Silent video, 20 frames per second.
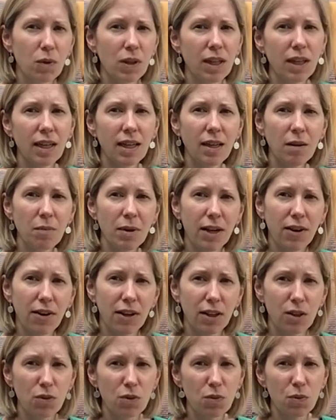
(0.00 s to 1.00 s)
When they keep
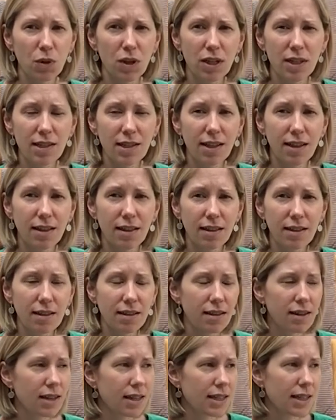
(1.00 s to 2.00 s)
hearing those words
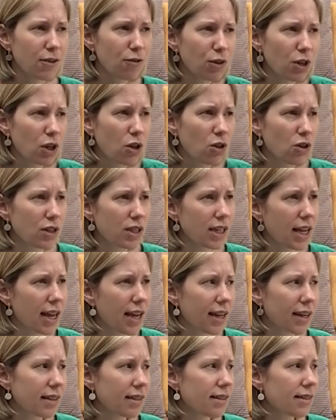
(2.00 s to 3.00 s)
in different
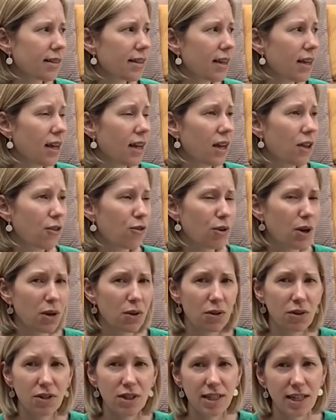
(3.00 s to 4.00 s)
contexts
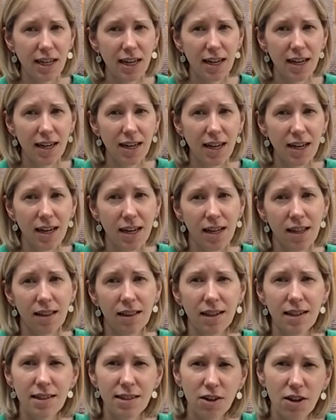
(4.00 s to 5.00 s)
throughout their day,
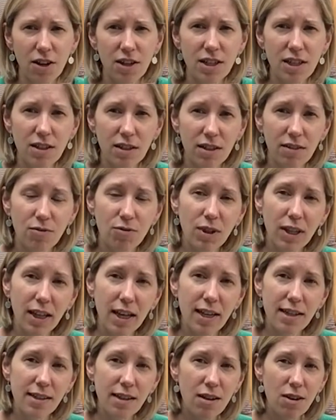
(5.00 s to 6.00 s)
they start to
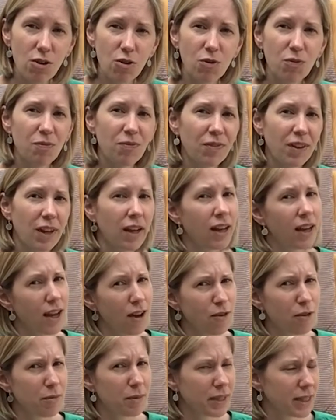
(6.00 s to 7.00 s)
realise, oh,
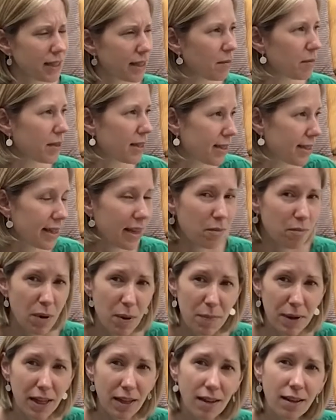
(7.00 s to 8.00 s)
everybody seems to say
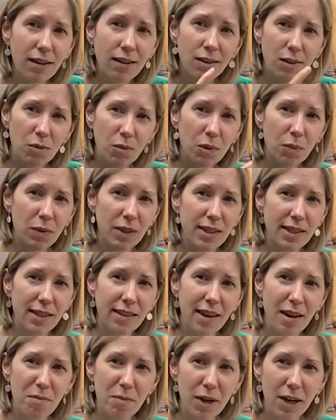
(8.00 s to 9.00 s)
mummy when we see
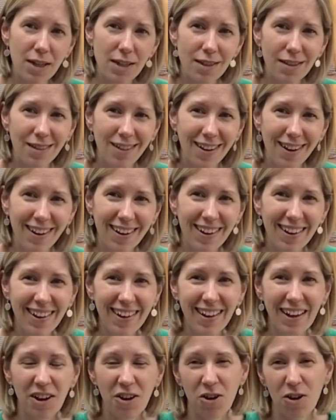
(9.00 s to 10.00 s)
that person there.
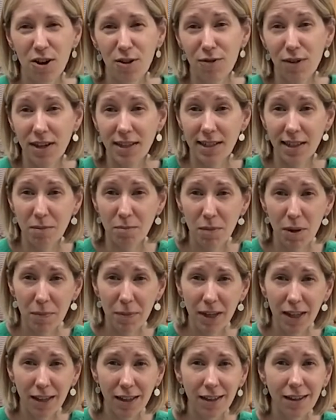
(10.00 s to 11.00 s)
Or if I say
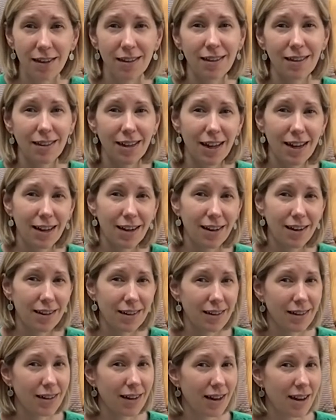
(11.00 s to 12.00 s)
mummy, then
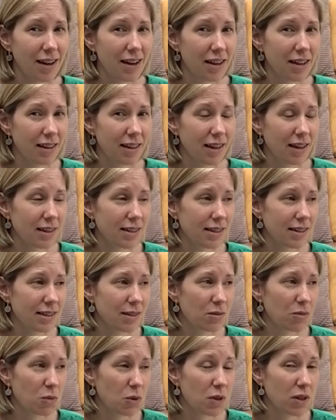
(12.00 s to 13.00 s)

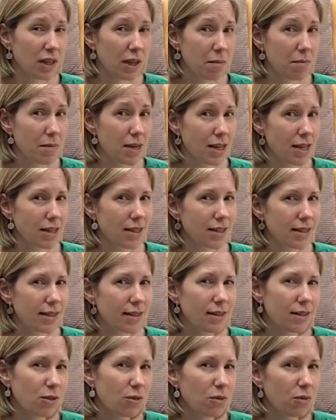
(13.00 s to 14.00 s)
that's what that means.
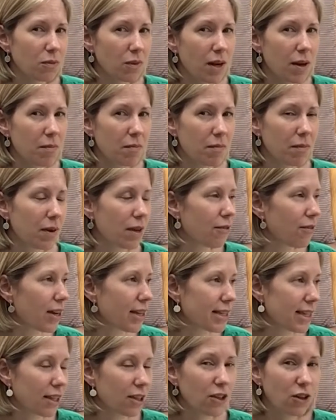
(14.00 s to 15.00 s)
So if I
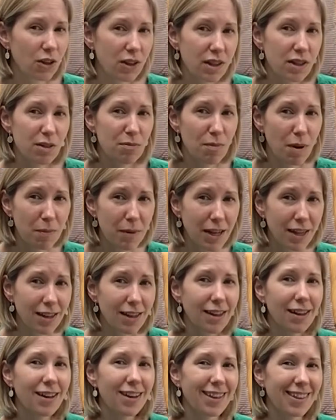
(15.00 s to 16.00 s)
say, look, there's
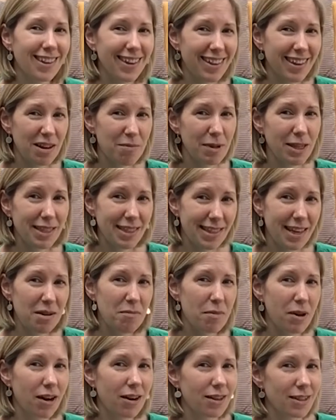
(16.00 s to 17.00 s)
mummy, then that means
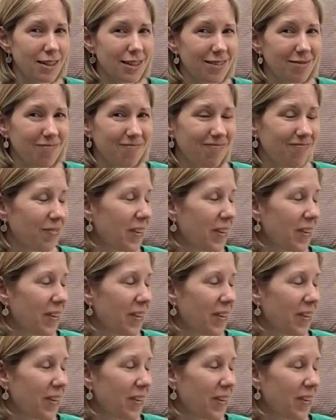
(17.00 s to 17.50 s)
that person.